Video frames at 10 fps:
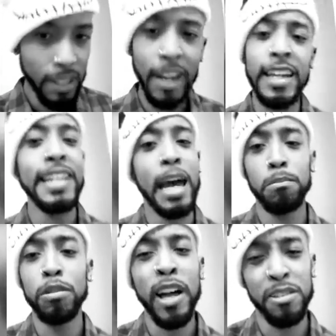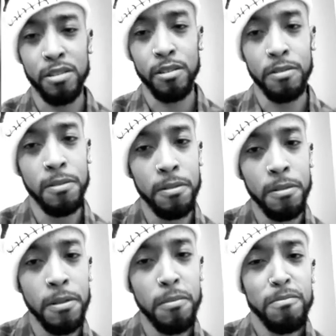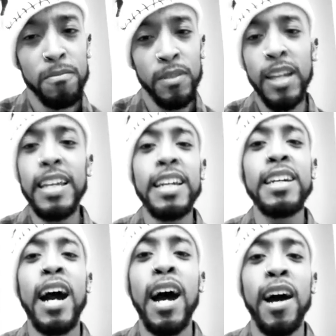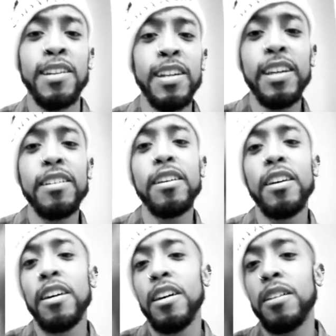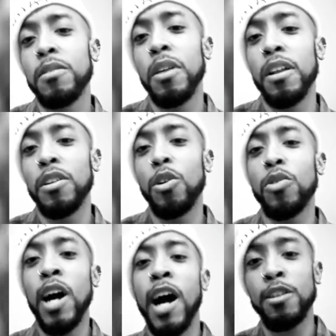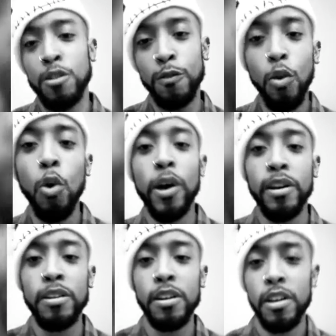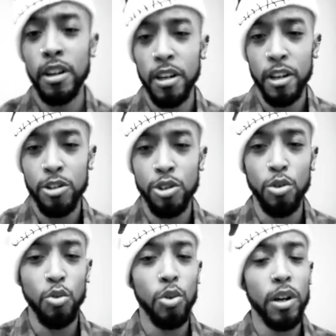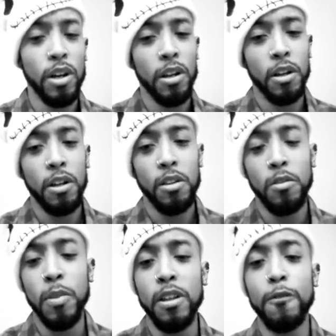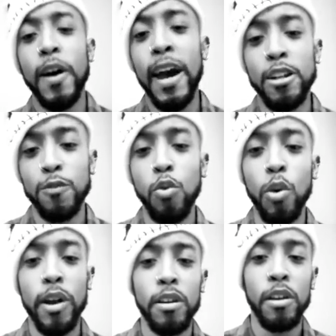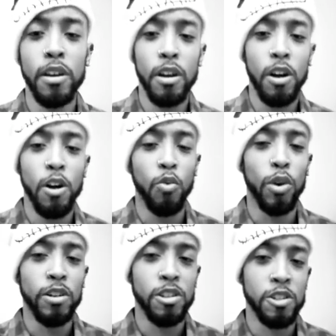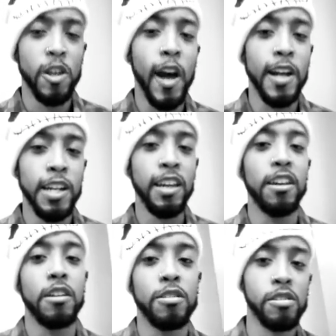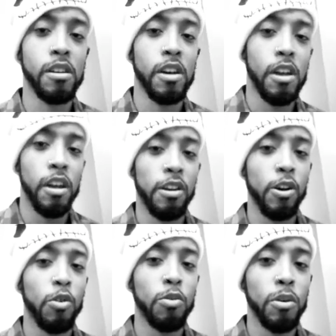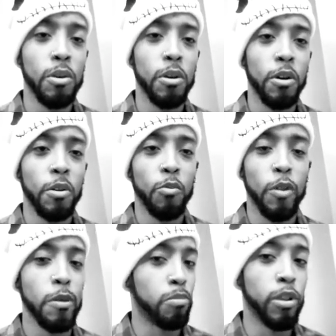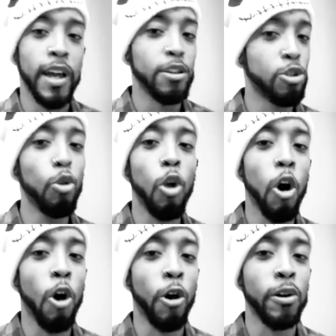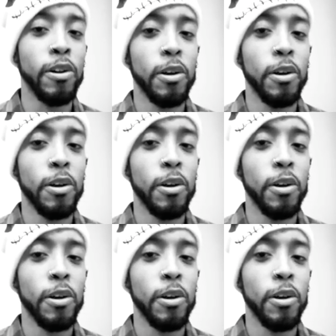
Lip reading: they need that blessing. They need God. They need, and God's the void to be the vast void of what society needs. We've been plagued too long,